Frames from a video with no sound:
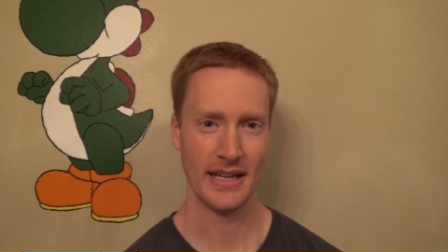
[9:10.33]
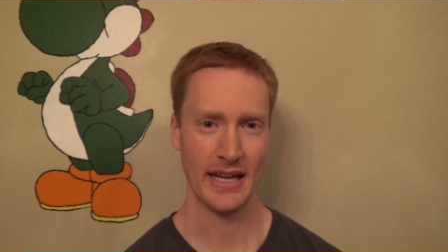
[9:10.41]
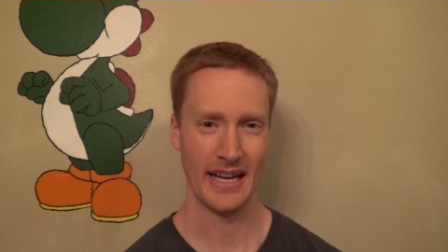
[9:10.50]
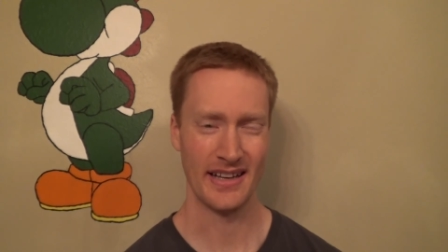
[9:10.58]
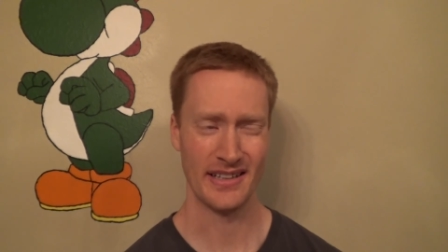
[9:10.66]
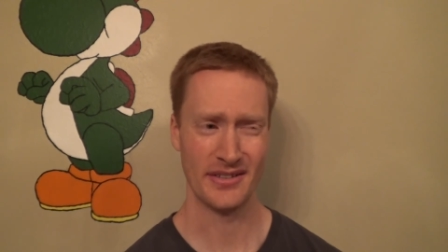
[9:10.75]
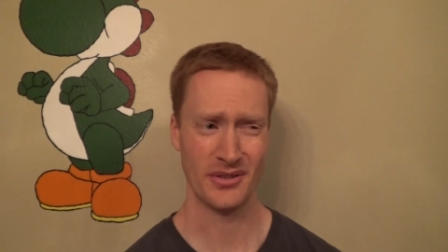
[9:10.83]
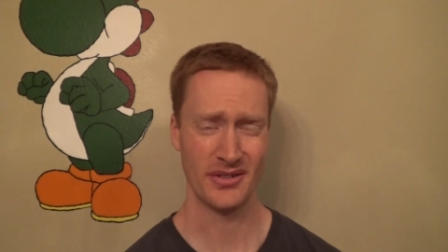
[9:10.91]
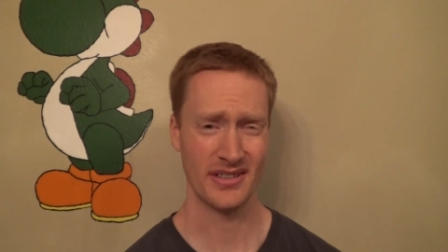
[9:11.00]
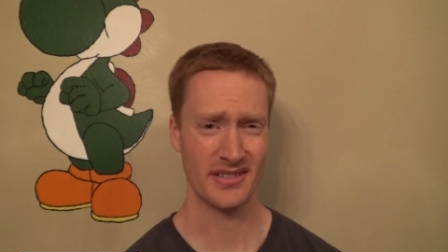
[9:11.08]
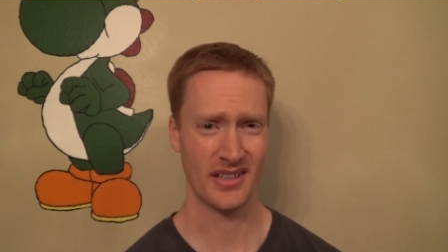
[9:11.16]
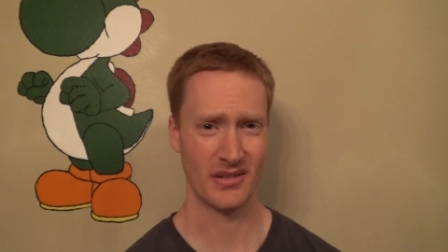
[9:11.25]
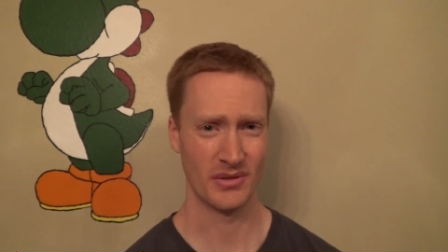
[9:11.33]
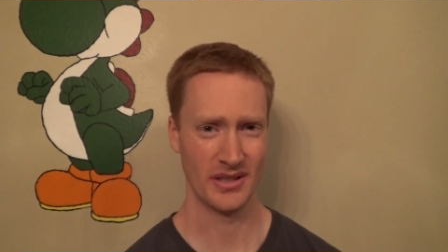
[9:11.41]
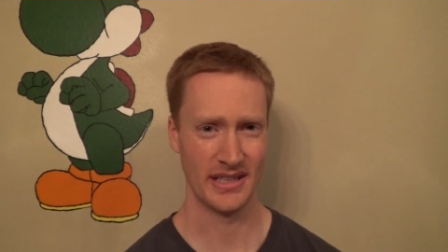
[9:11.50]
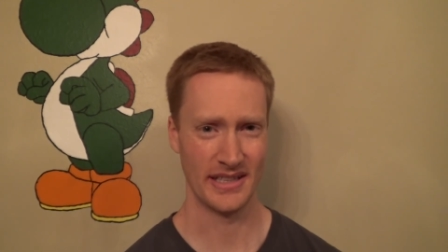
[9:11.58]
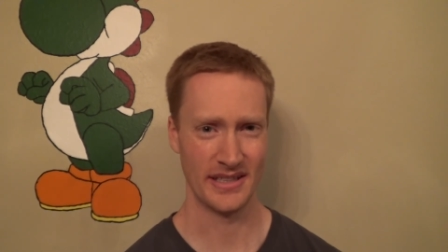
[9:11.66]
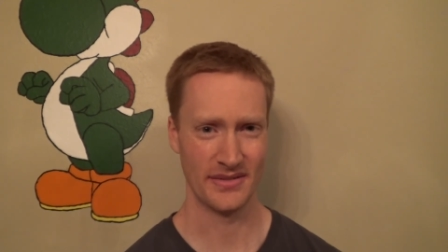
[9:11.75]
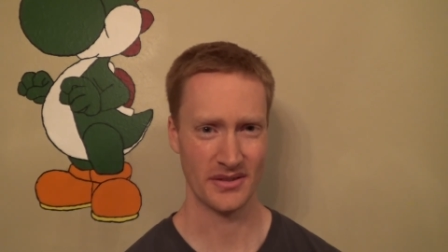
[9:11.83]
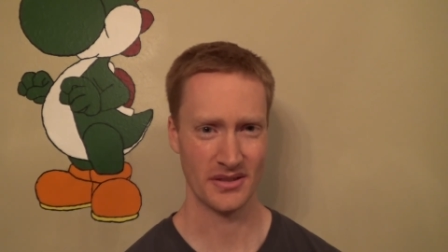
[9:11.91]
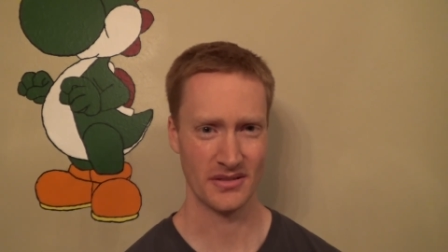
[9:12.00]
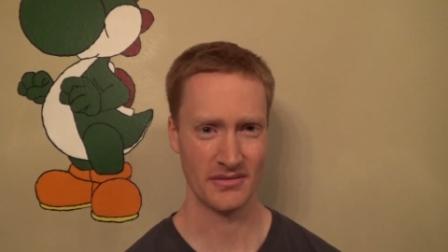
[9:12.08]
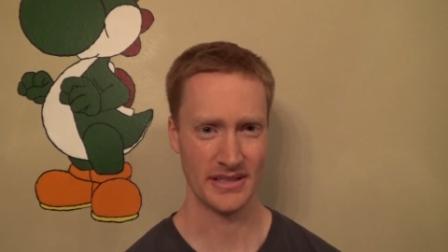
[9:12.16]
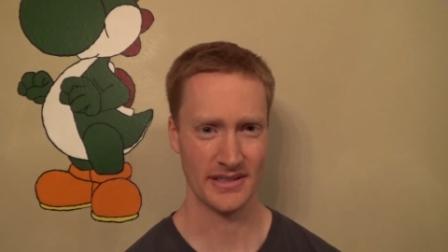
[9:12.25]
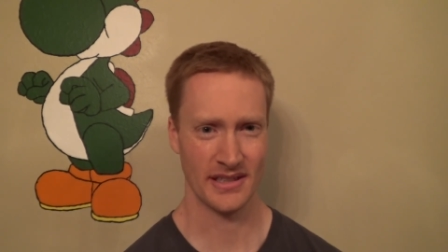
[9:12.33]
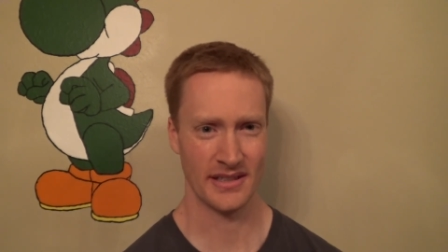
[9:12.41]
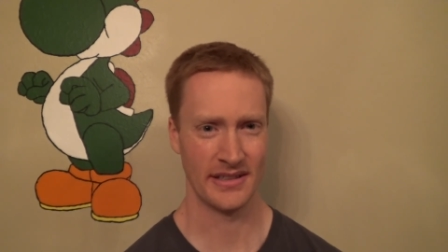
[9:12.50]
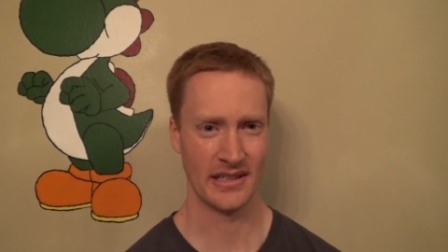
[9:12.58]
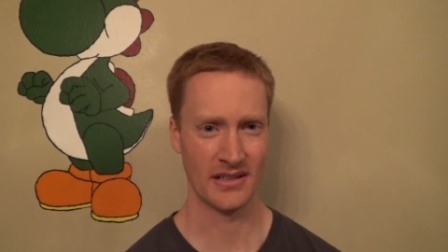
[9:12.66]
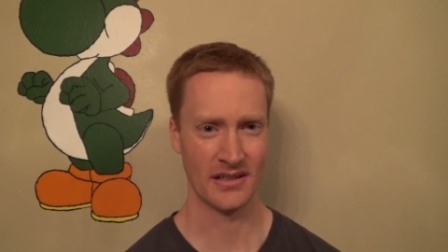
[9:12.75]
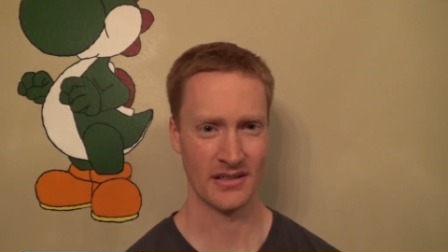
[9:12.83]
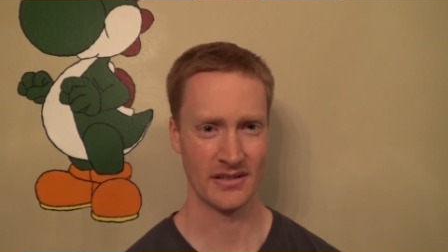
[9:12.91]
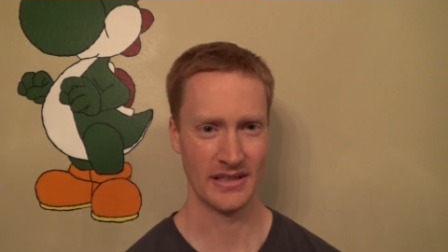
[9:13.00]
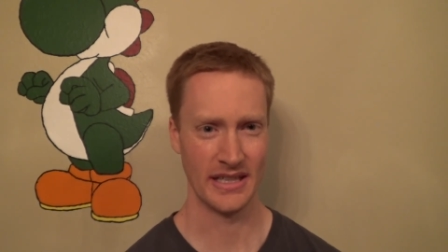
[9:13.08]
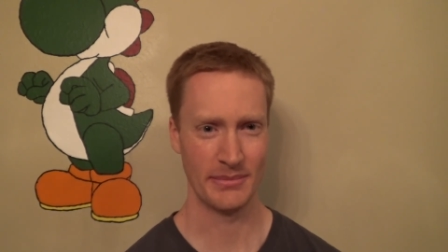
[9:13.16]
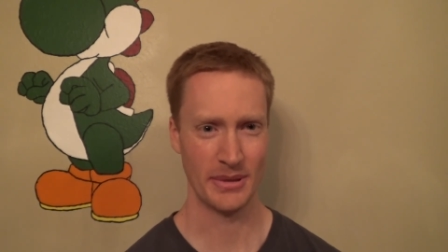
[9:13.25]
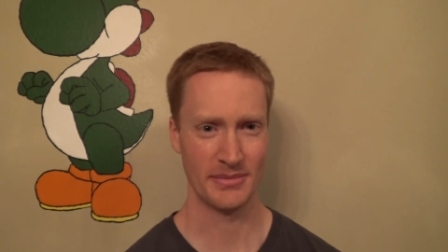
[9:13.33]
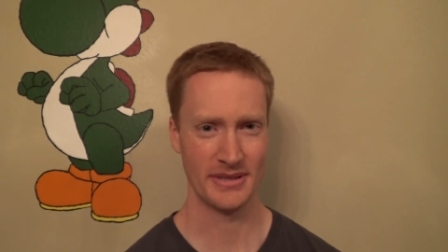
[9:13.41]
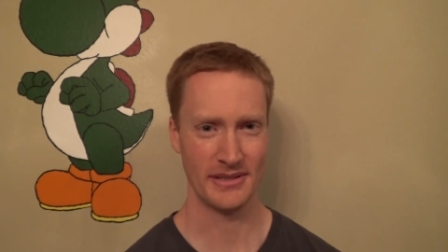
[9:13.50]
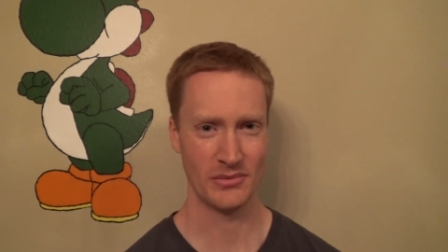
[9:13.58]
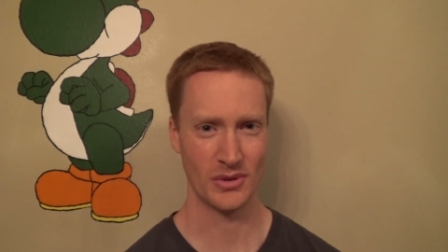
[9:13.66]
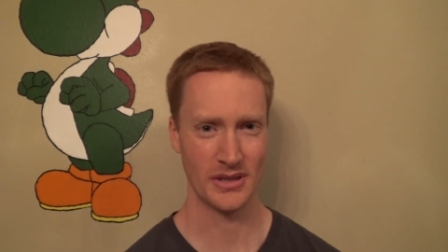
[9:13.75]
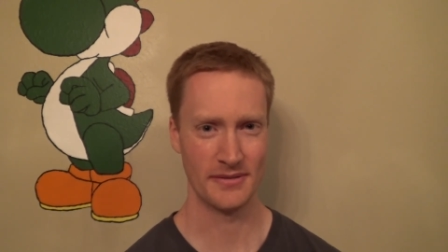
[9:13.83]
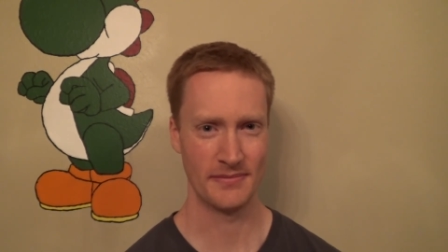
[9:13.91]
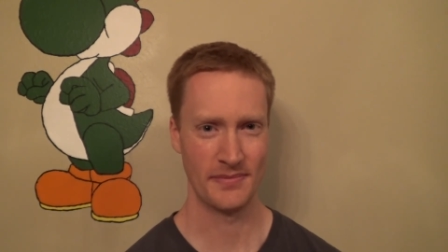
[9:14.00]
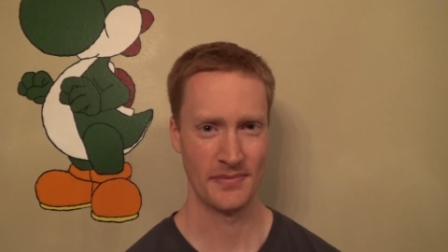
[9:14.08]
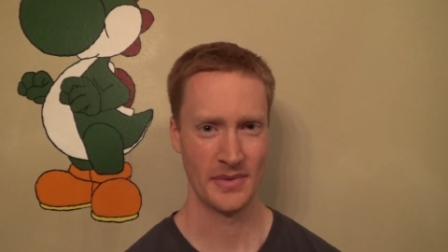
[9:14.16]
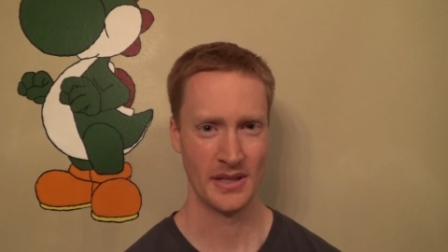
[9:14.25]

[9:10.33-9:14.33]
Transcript: And in truth, it's not really that difficult. It's not any harder than MMC1